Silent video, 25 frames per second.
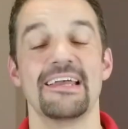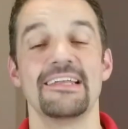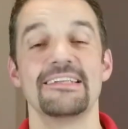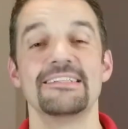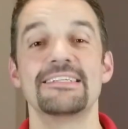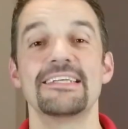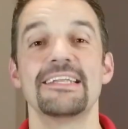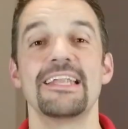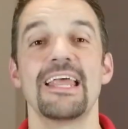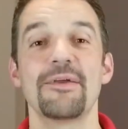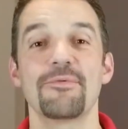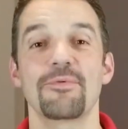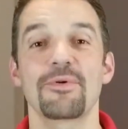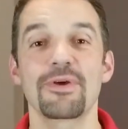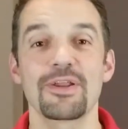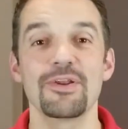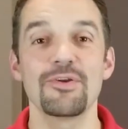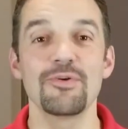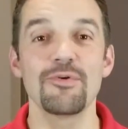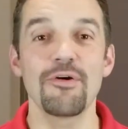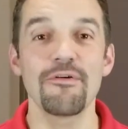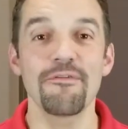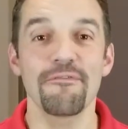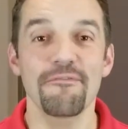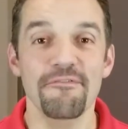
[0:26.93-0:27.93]
Today we're gonna
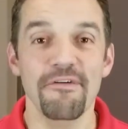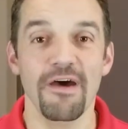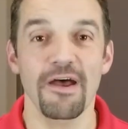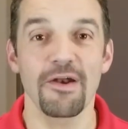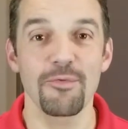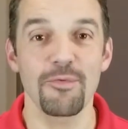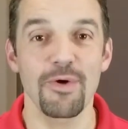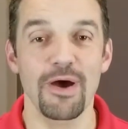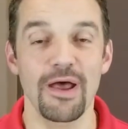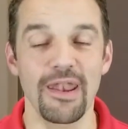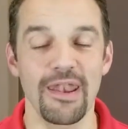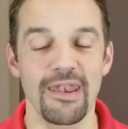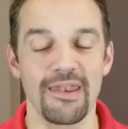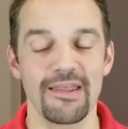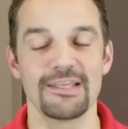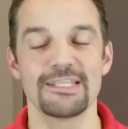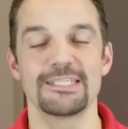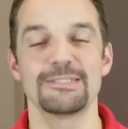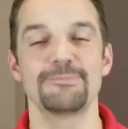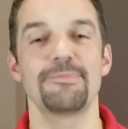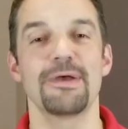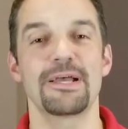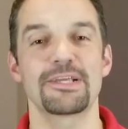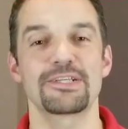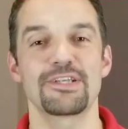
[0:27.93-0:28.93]
do a fun one,
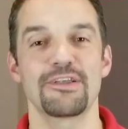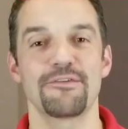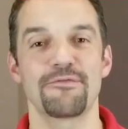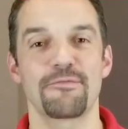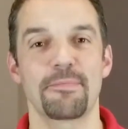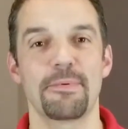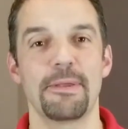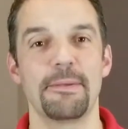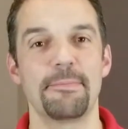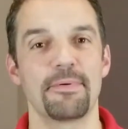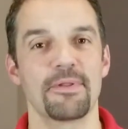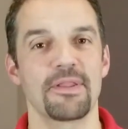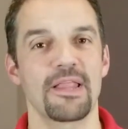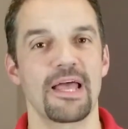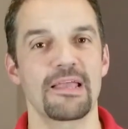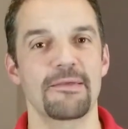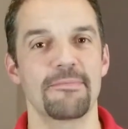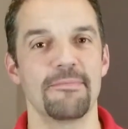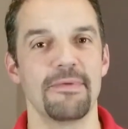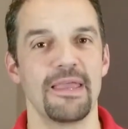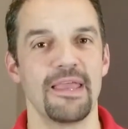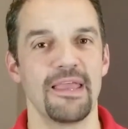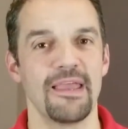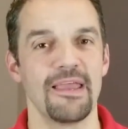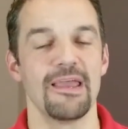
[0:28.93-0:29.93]
especially for people like
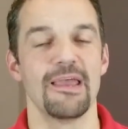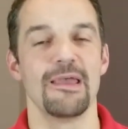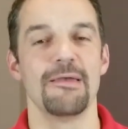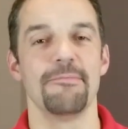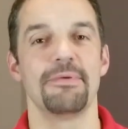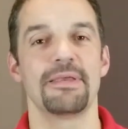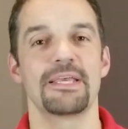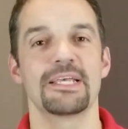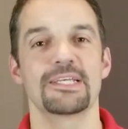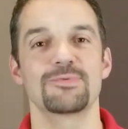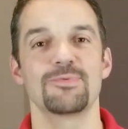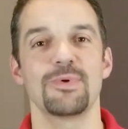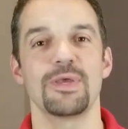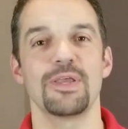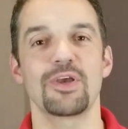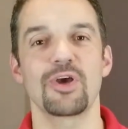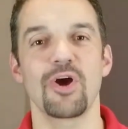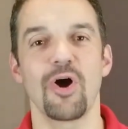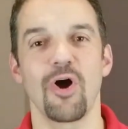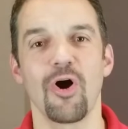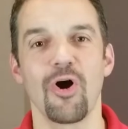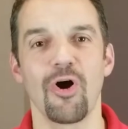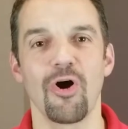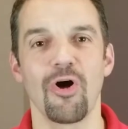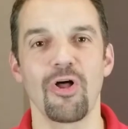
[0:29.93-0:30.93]
me, because we
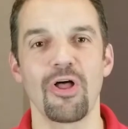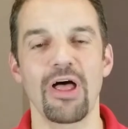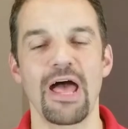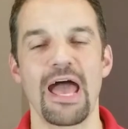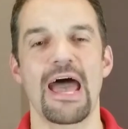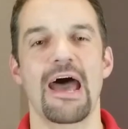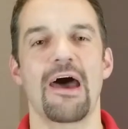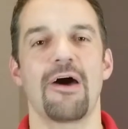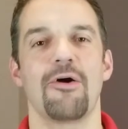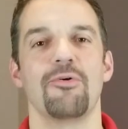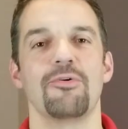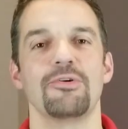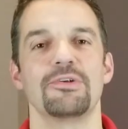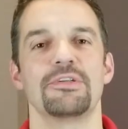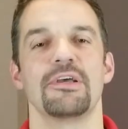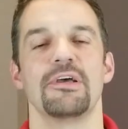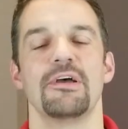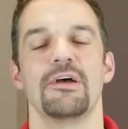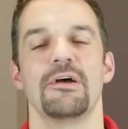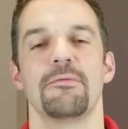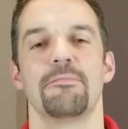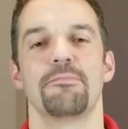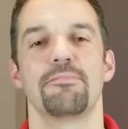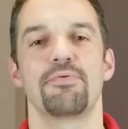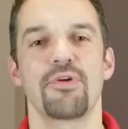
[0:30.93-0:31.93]
call out
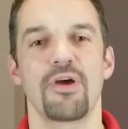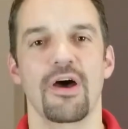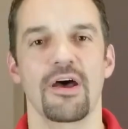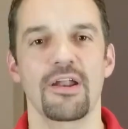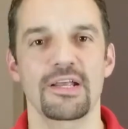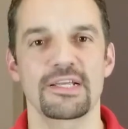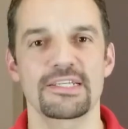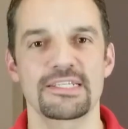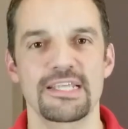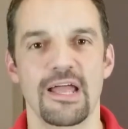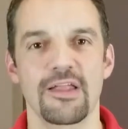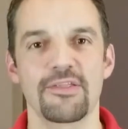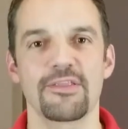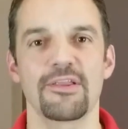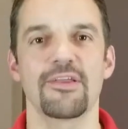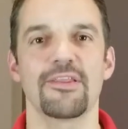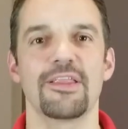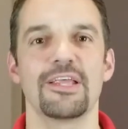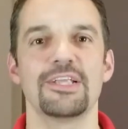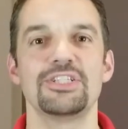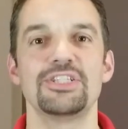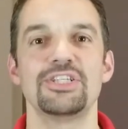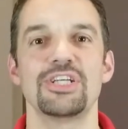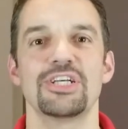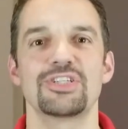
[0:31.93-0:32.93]
products out there
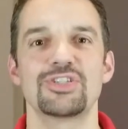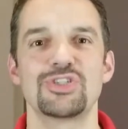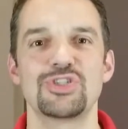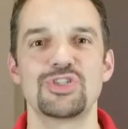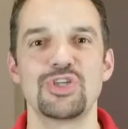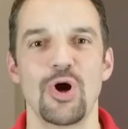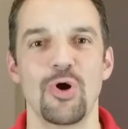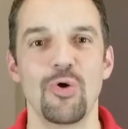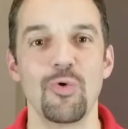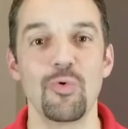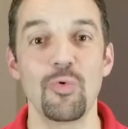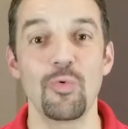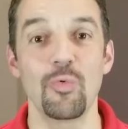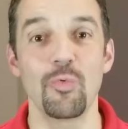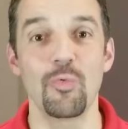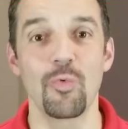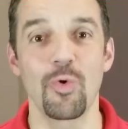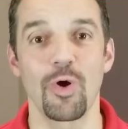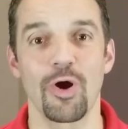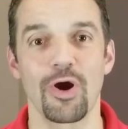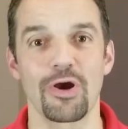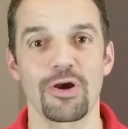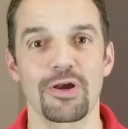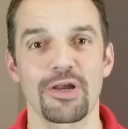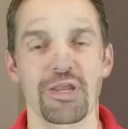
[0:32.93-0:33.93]
that just don't
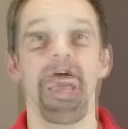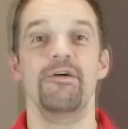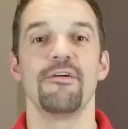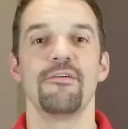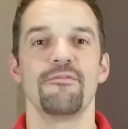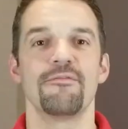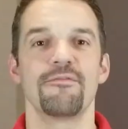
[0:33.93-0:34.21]
work.